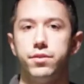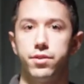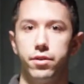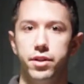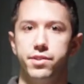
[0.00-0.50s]

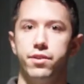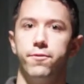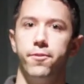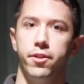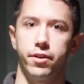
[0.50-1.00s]
So let's
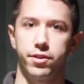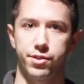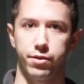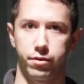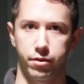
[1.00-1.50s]
start filling in
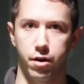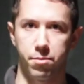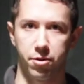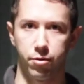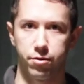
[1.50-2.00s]
certain
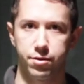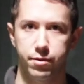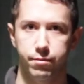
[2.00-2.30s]
cubby holes.